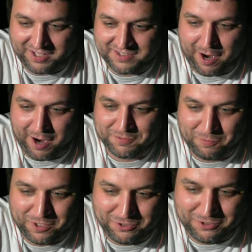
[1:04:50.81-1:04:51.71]
of times
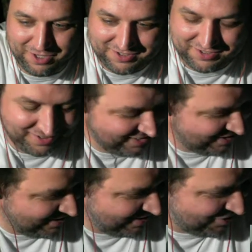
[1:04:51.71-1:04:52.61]
when we do this
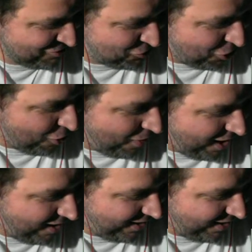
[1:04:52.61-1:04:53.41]
show,